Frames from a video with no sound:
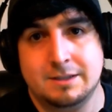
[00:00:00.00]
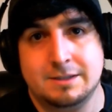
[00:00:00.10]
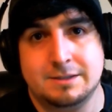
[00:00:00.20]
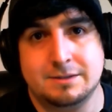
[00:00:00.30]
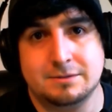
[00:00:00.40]

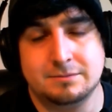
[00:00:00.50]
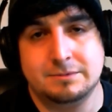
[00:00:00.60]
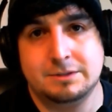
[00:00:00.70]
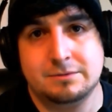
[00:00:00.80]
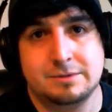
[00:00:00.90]
So,
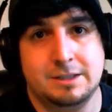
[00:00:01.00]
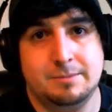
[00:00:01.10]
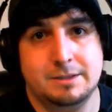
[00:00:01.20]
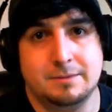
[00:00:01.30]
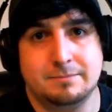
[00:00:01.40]
keep
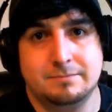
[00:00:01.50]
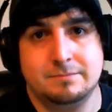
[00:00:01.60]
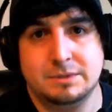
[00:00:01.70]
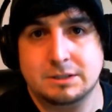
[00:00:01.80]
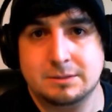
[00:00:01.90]
it up.
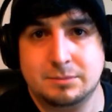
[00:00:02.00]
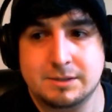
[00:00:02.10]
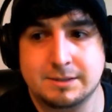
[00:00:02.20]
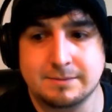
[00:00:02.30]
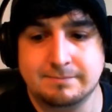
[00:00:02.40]
You're a good
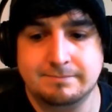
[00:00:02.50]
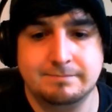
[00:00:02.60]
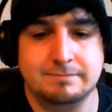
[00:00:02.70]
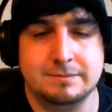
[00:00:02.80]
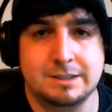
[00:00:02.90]
person,
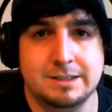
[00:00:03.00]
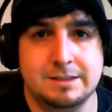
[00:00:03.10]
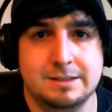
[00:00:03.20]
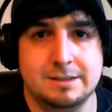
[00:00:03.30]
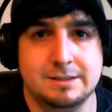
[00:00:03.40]
and
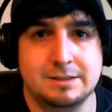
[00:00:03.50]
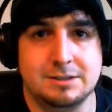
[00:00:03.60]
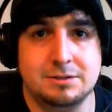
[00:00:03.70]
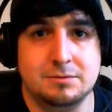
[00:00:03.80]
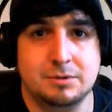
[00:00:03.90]
you can
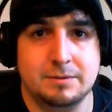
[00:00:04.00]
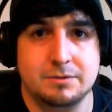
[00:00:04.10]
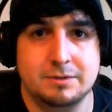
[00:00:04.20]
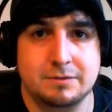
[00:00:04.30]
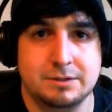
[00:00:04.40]
do pretty much
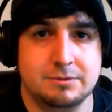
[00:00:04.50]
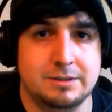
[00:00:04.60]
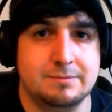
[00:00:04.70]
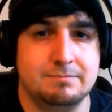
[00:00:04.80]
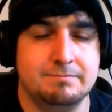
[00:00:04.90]
whatever you want.
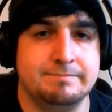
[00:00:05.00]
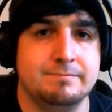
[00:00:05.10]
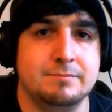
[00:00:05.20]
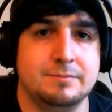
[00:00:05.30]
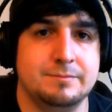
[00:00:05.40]

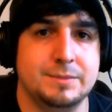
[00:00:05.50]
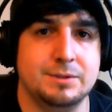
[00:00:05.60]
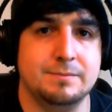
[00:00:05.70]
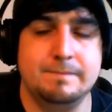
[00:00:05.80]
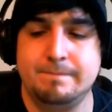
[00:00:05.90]

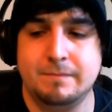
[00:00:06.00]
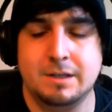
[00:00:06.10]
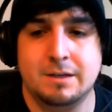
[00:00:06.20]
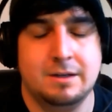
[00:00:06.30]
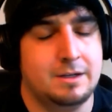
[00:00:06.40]
So,
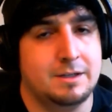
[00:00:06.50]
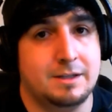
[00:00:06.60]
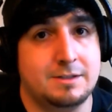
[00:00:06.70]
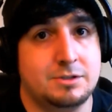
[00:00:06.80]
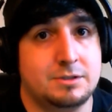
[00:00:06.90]

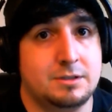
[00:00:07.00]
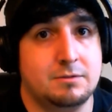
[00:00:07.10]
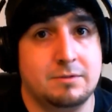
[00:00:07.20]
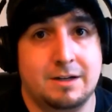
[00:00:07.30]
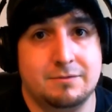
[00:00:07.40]
that's just a
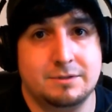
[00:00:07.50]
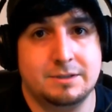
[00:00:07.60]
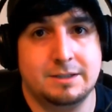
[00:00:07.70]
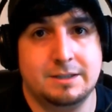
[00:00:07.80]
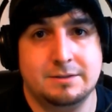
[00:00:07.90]
little rant for
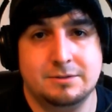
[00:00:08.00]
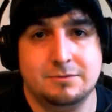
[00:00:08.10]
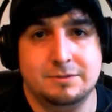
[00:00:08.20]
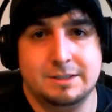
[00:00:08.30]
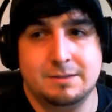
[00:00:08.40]
today.
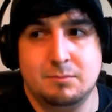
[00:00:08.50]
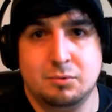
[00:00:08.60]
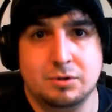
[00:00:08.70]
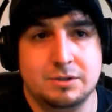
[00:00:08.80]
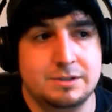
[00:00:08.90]
Hopefully I didn't
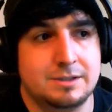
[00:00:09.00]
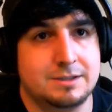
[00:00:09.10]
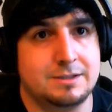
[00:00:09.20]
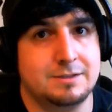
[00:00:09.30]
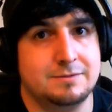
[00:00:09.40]
bore your
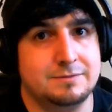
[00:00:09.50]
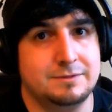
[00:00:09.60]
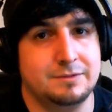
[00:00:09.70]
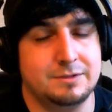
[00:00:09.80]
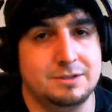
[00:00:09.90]
socks off.
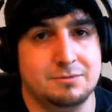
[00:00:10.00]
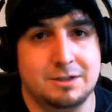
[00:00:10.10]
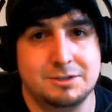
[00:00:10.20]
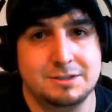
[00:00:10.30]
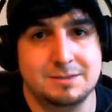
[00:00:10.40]
If you're still
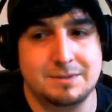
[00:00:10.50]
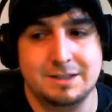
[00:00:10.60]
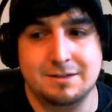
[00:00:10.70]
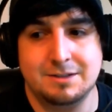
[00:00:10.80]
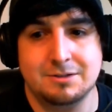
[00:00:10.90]
watching this by
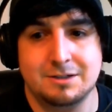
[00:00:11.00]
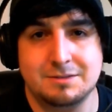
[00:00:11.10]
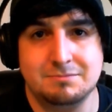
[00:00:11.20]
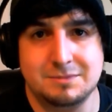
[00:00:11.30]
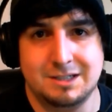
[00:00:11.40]
now, you're
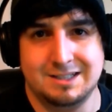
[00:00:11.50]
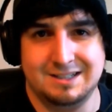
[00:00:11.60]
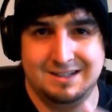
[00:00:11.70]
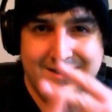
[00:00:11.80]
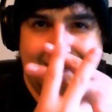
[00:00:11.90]
awesome.
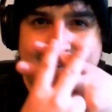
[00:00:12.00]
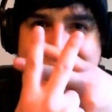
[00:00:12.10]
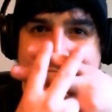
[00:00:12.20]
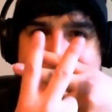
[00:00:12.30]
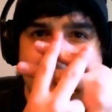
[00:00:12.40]

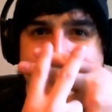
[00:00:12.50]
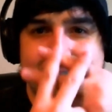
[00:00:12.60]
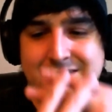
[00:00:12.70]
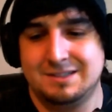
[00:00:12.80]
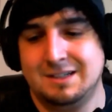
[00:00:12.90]
Hashtag
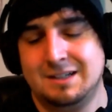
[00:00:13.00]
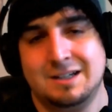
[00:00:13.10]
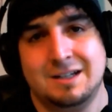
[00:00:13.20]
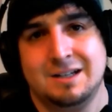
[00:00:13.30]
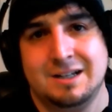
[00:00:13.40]
Bonehawks.
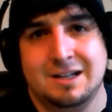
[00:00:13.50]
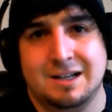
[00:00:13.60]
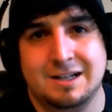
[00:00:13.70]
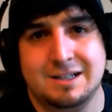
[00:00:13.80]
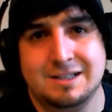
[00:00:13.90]

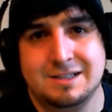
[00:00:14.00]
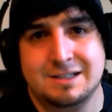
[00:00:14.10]
And